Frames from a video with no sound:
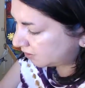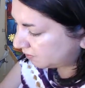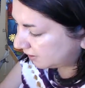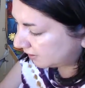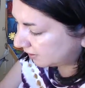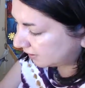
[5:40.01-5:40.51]
We
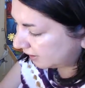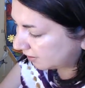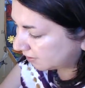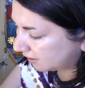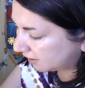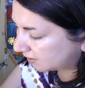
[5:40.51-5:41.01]
did a late
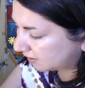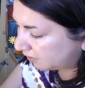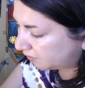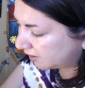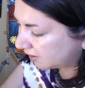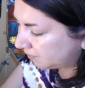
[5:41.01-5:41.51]

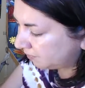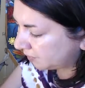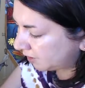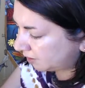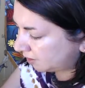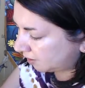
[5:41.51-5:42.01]
Thanksgiving
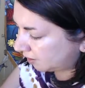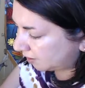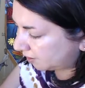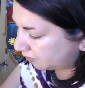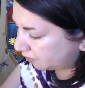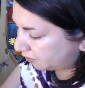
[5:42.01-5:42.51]

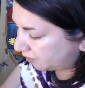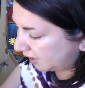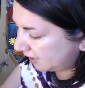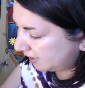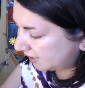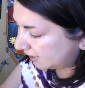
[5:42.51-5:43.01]
on
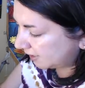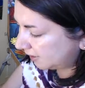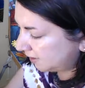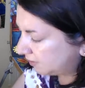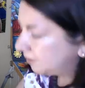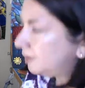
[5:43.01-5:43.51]
Friday.
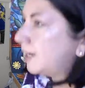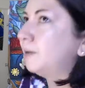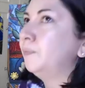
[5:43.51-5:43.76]
Yeah.